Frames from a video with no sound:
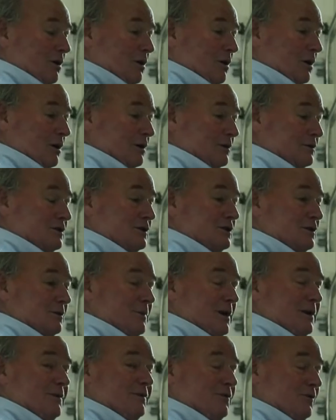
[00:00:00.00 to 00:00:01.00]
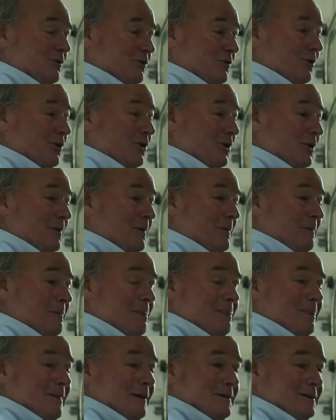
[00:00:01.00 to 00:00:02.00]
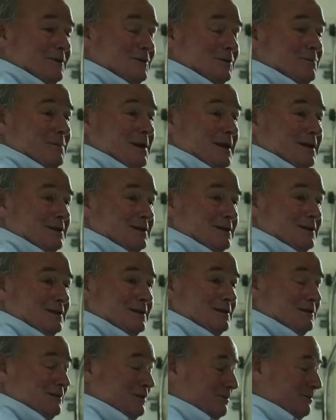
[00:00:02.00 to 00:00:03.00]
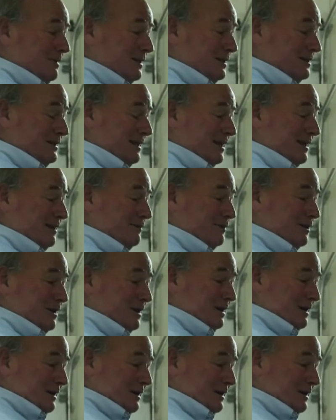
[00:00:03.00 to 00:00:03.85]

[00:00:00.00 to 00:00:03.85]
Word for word: on cement floor is amazing. This may sound